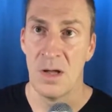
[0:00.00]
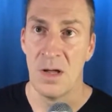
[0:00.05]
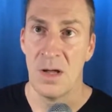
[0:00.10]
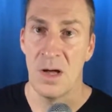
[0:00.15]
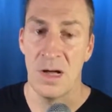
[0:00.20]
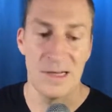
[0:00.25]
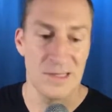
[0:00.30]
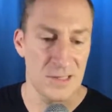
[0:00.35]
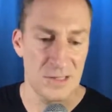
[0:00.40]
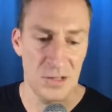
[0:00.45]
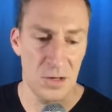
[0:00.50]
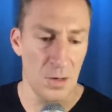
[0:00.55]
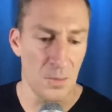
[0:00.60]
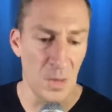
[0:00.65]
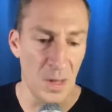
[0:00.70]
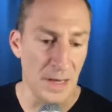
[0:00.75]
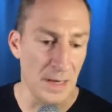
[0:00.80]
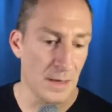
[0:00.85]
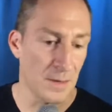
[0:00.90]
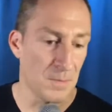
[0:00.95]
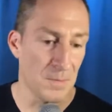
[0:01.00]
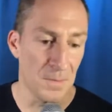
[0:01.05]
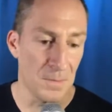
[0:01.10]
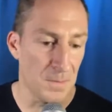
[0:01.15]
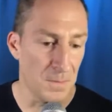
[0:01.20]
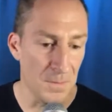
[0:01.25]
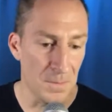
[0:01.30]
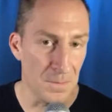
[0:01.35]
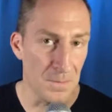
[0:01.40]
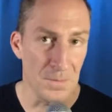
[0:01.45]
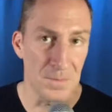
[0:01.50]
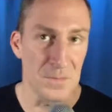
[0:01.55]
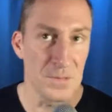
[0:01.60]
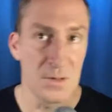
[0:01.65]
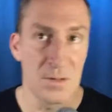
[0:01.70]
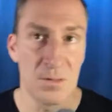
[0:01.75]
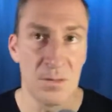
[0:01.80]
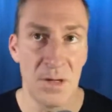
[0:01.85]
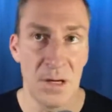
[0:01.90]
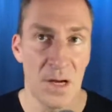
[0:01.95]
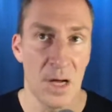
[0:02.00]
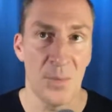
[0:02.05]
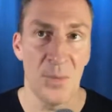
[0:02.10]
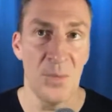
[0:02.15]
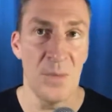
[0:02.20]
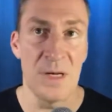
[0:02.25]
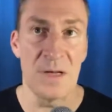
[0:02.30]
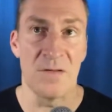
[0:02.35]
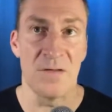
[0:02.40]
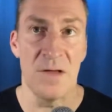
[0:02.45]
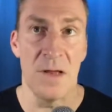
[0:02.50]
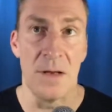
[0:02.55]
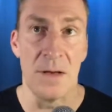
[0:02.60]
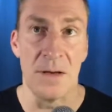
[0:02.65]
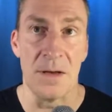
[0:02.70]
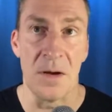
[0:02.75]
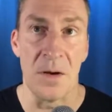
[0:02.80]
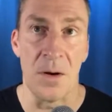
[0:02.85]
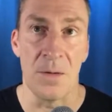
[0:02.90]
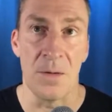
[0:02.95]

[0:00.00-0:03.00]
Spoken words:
I saw him like a couple minutes in, and